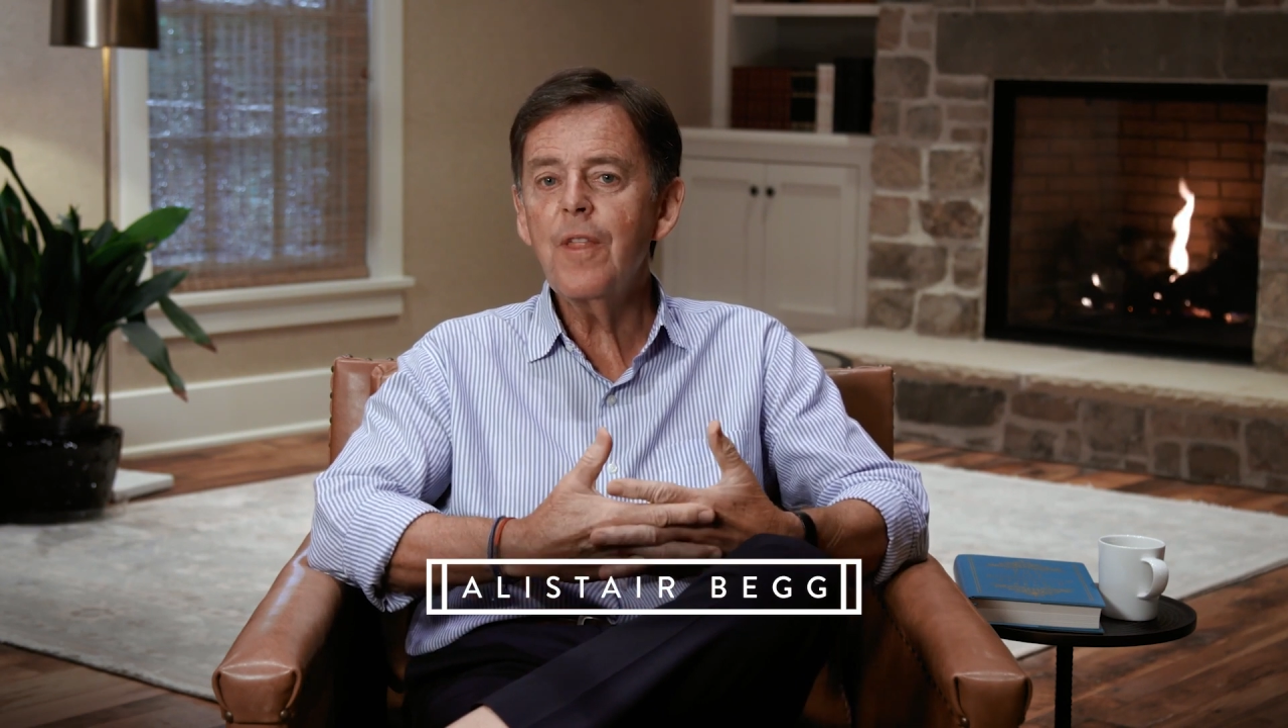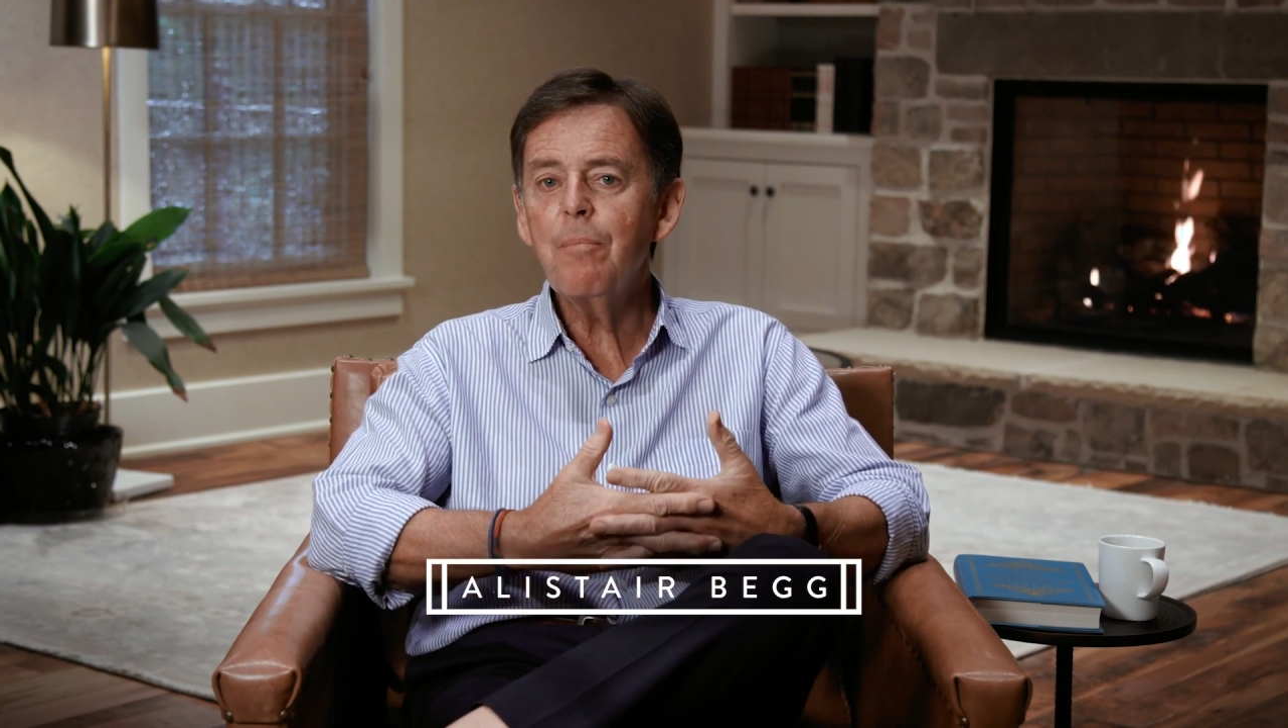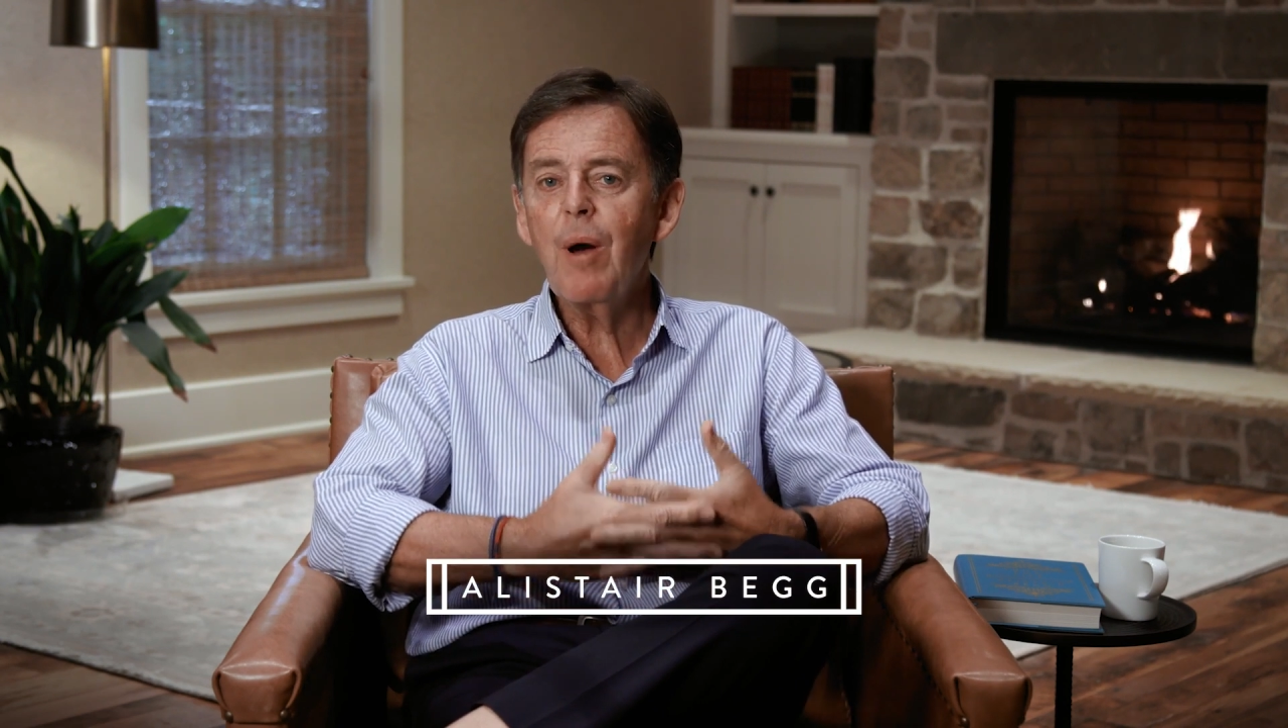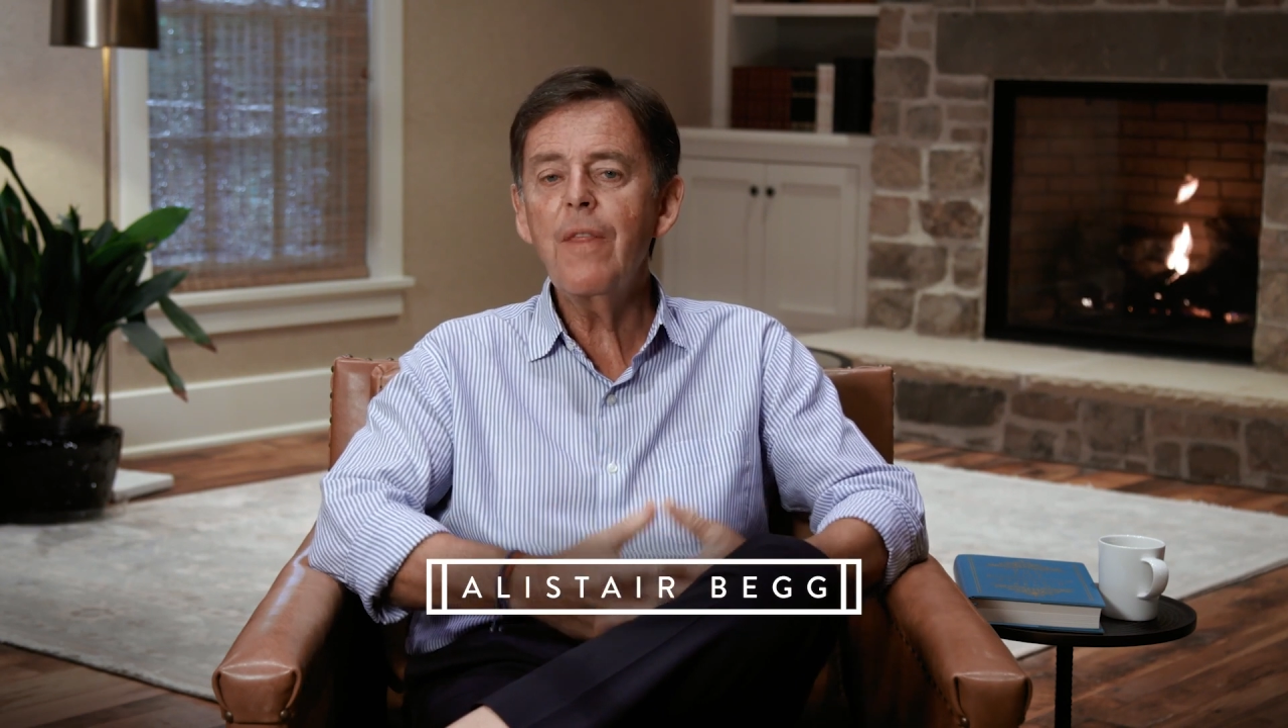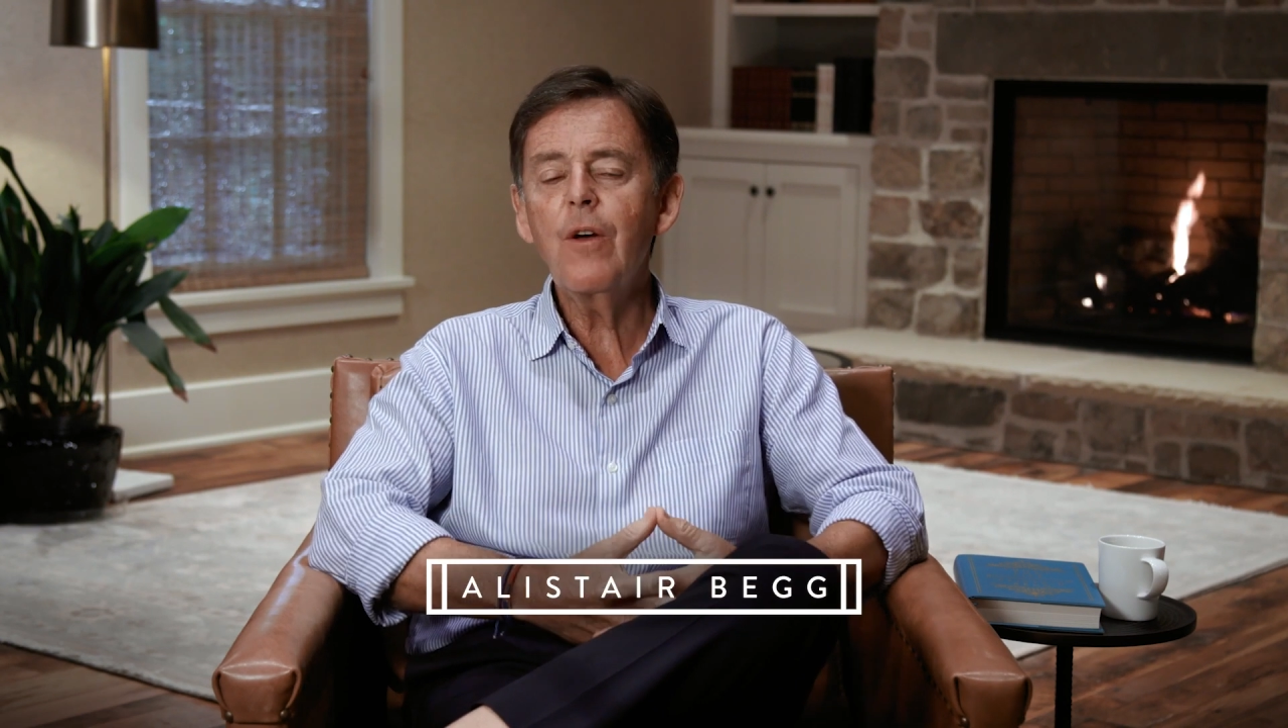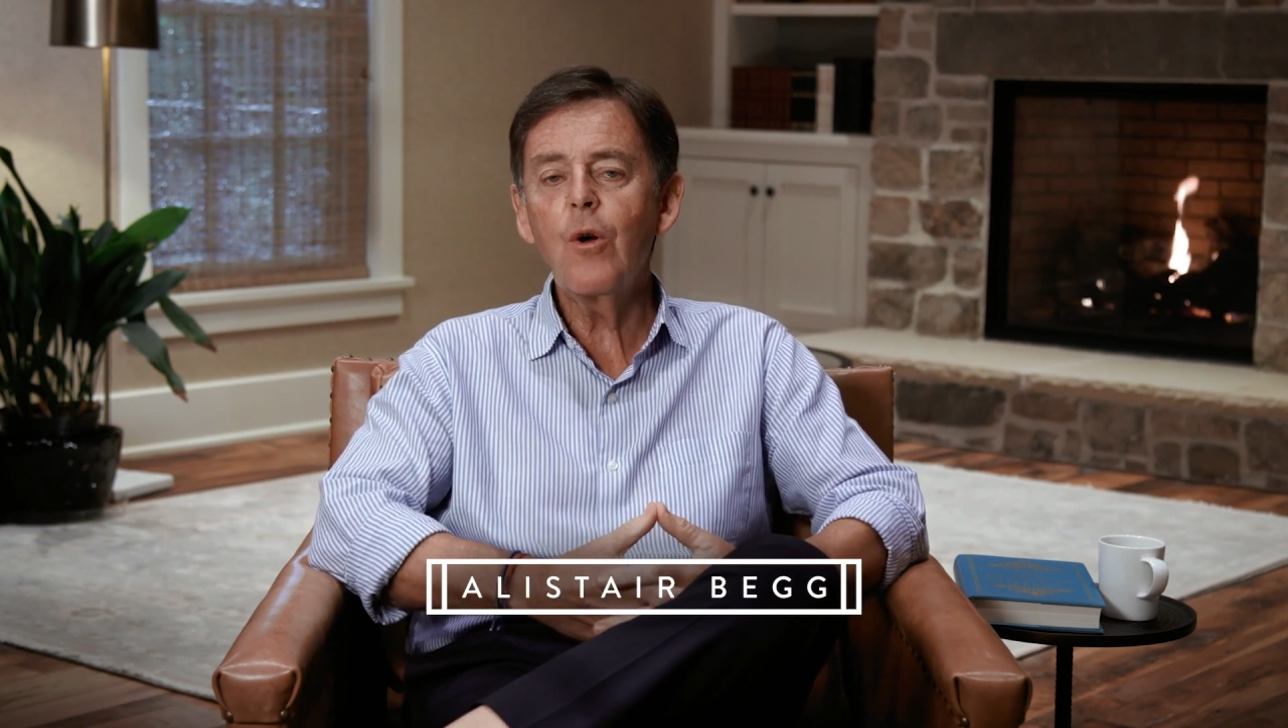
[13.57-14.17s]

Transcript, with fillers: that by the